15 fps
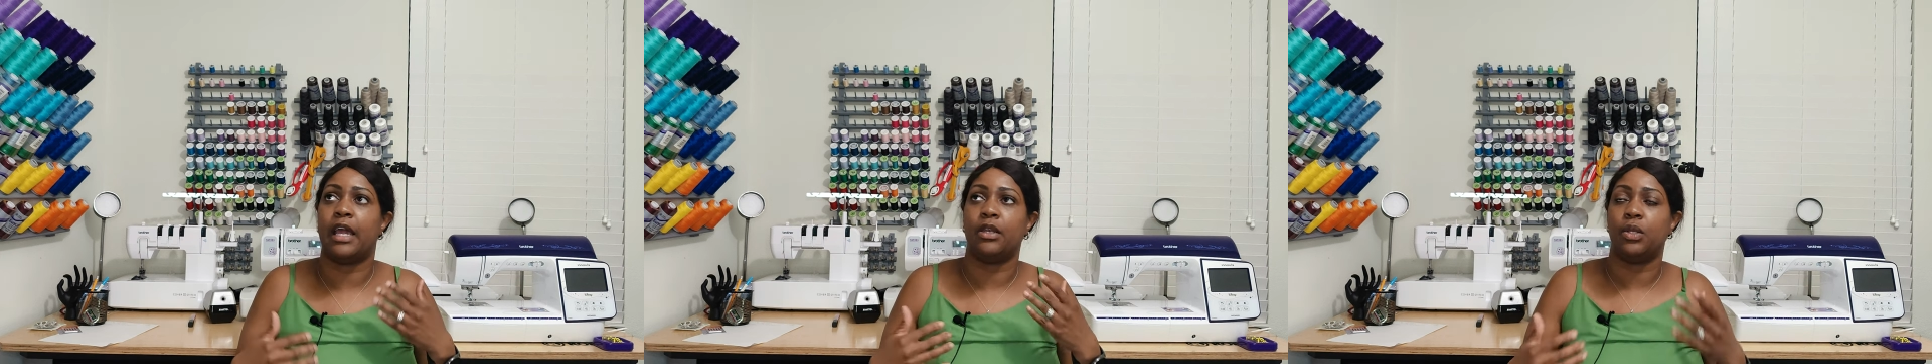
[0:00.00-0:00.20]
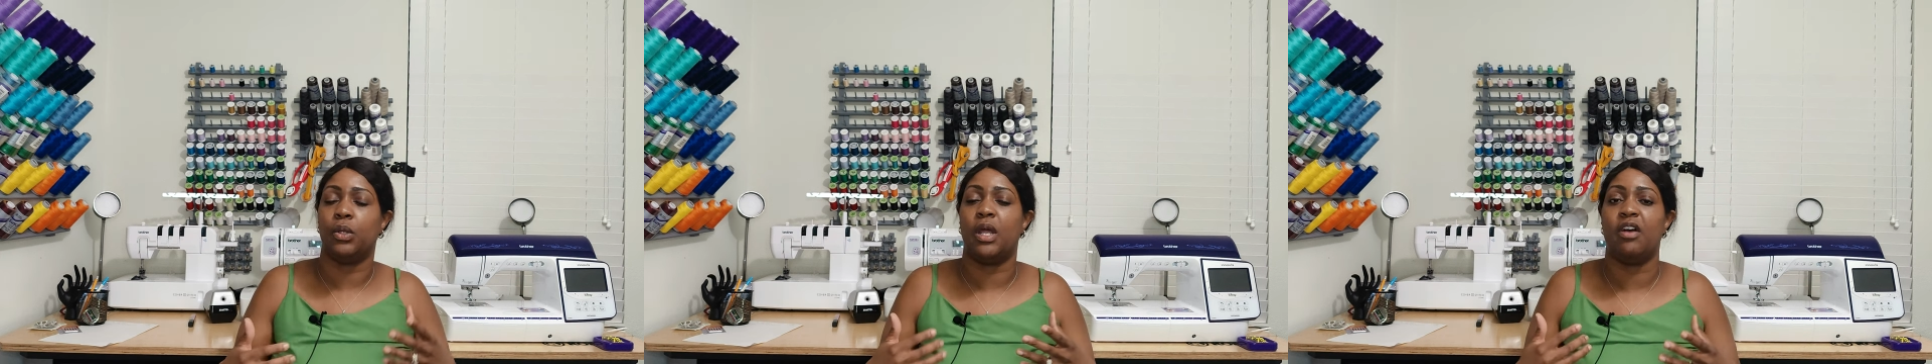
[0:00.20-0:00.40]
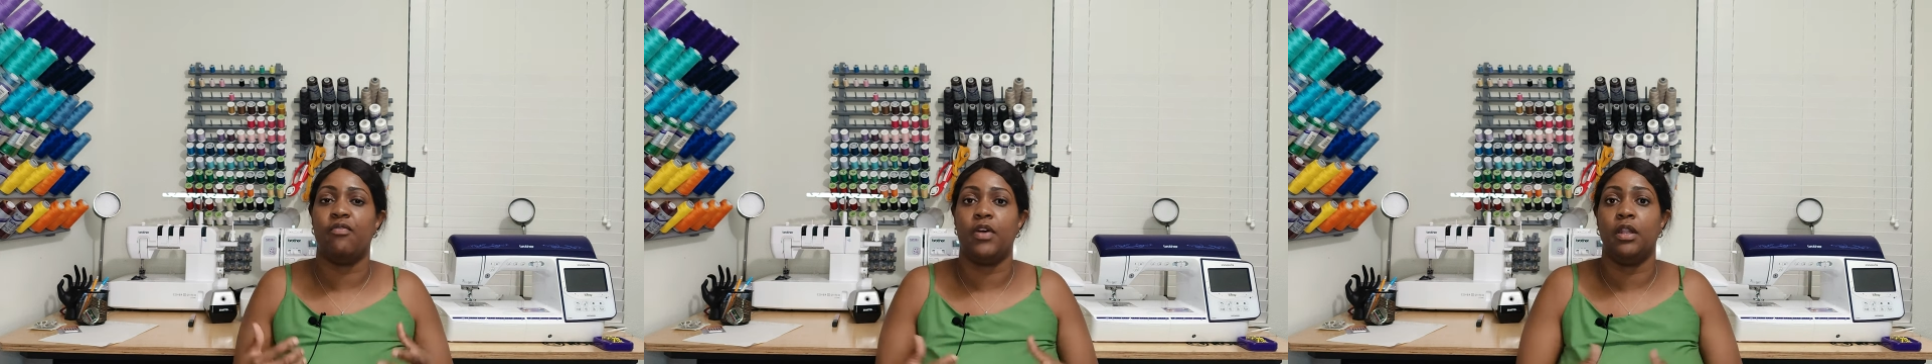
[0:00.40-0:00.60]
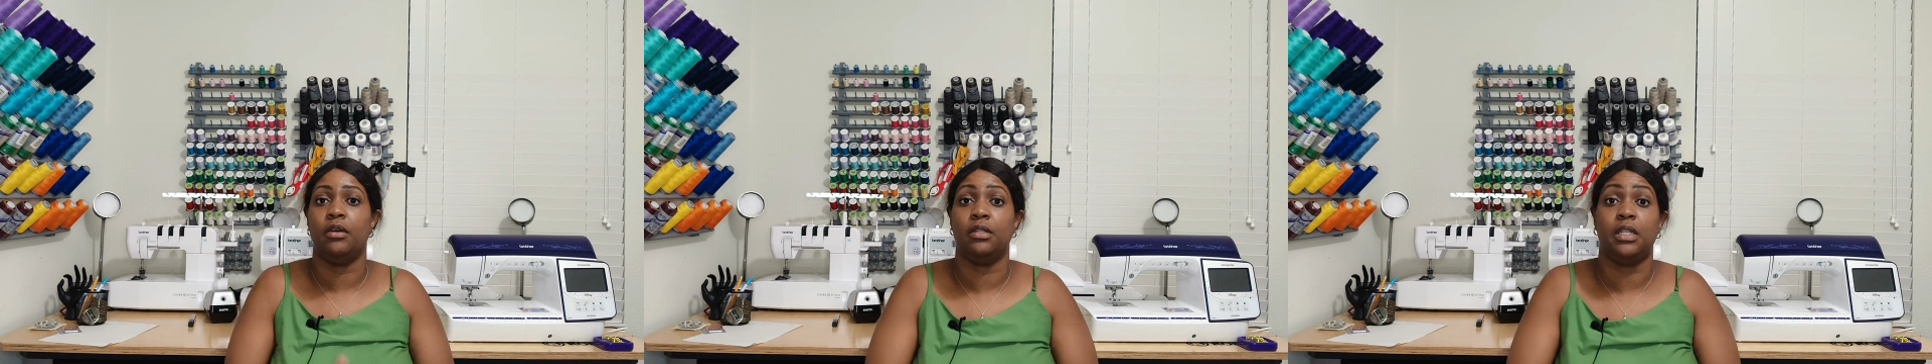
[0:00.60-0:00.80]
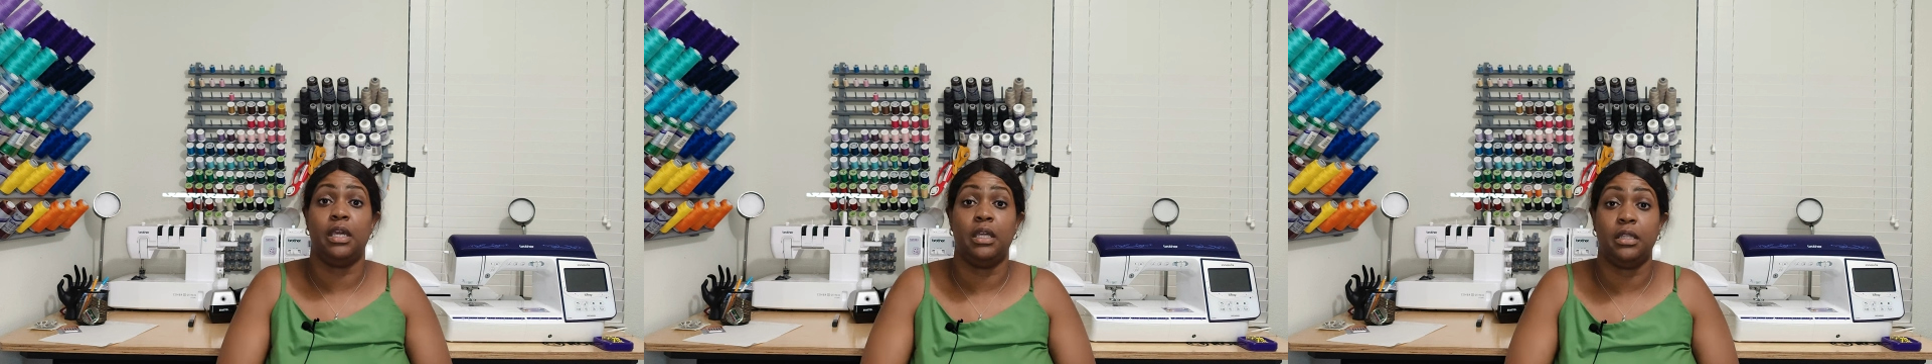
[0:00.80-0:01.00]
I do not
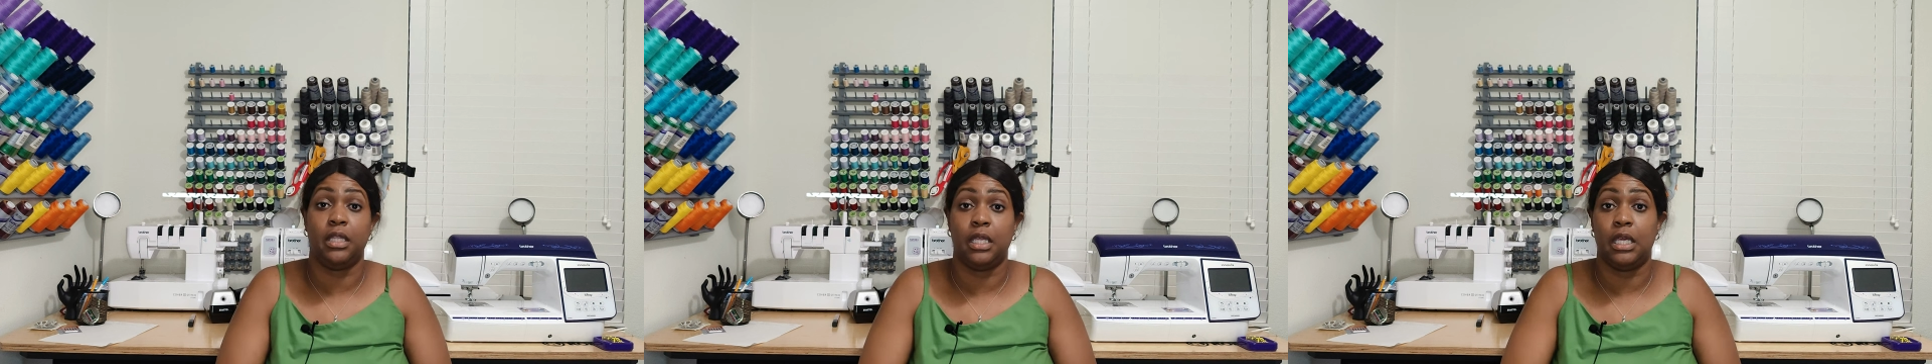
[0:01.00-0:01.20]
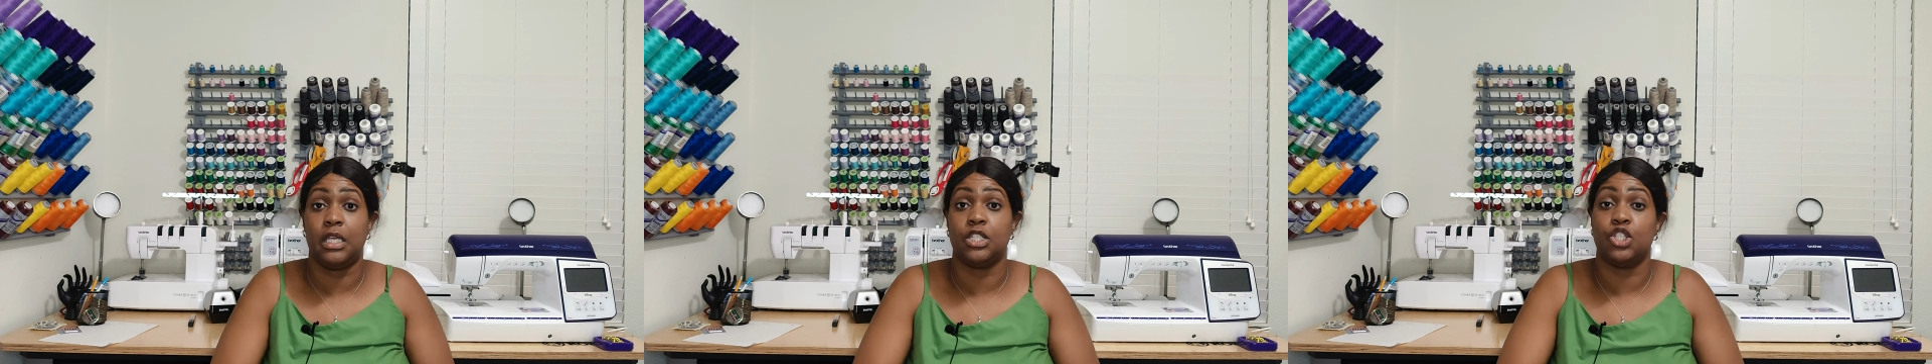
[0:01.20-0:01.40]
follow the, the